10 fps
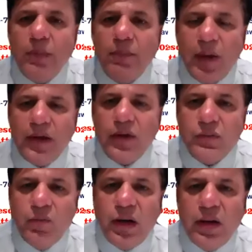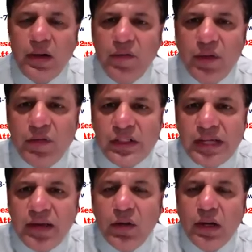Where do you live? In which
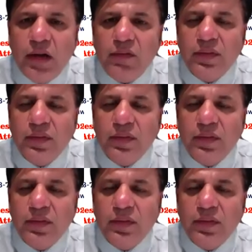state do you live?